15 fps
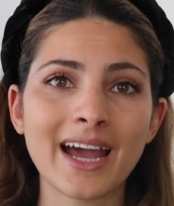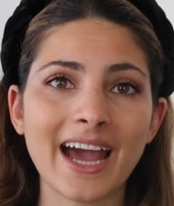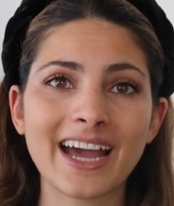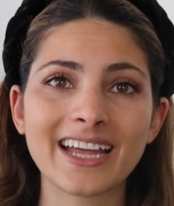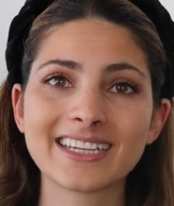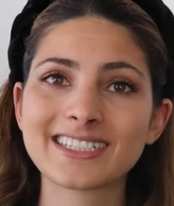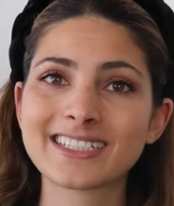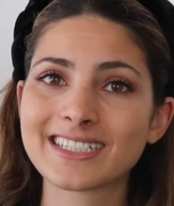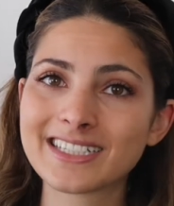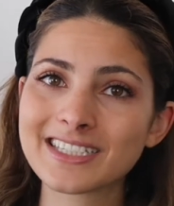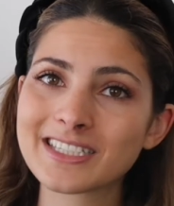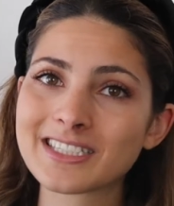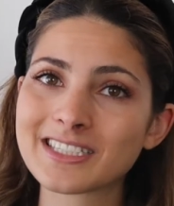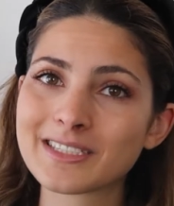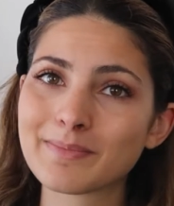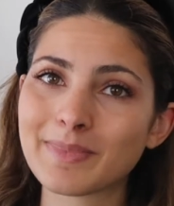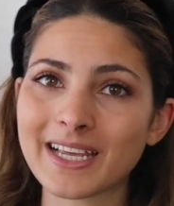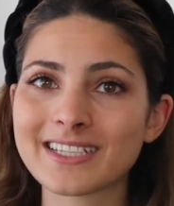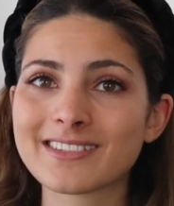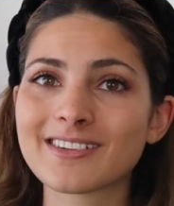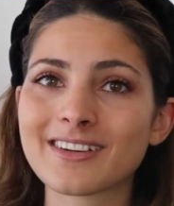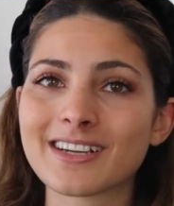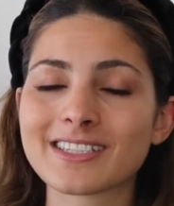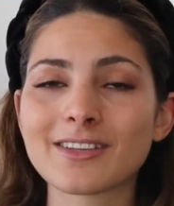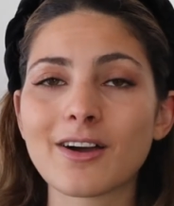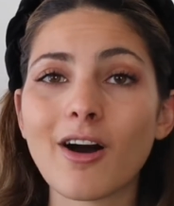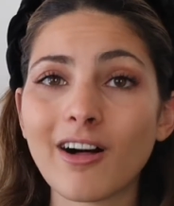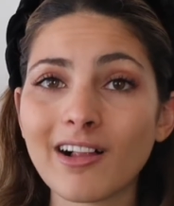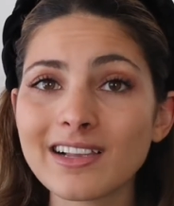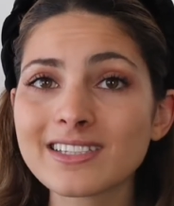And this blazer is
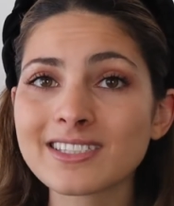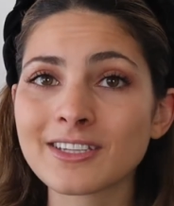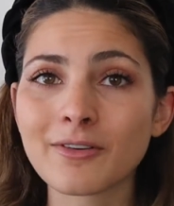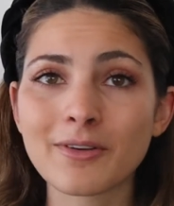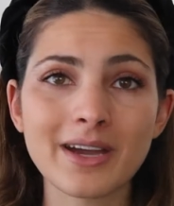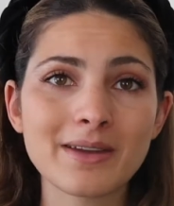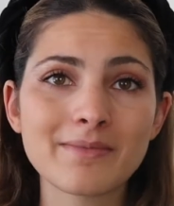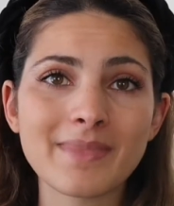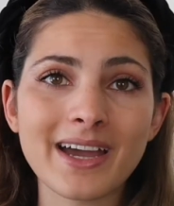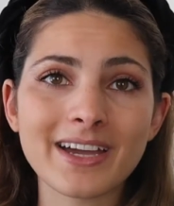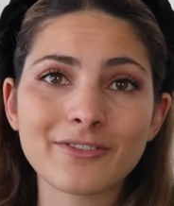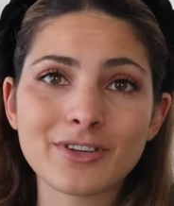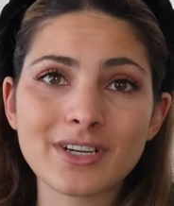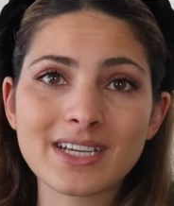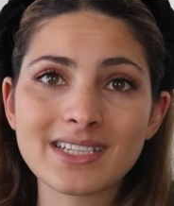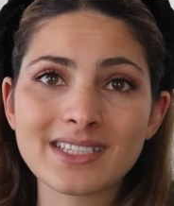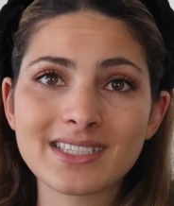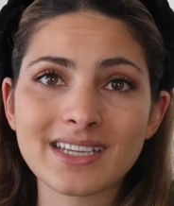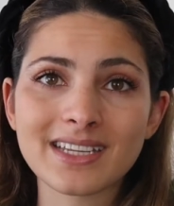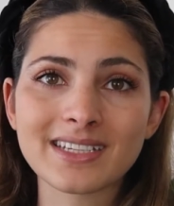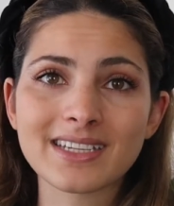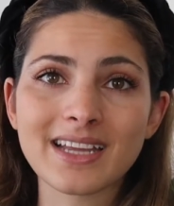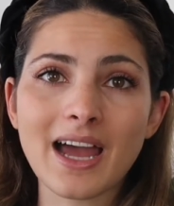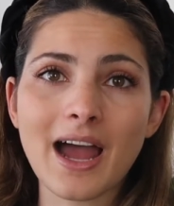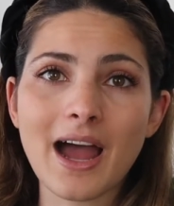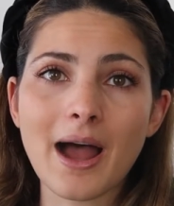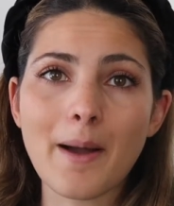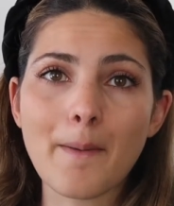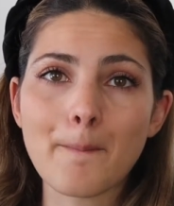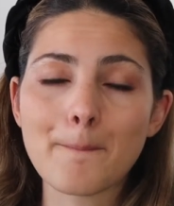also in my recent
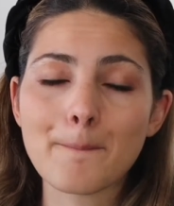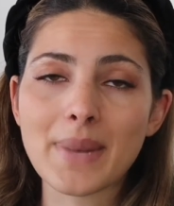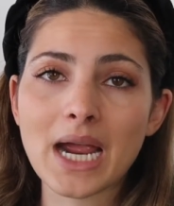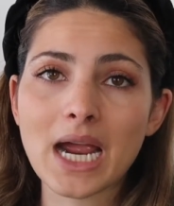Zara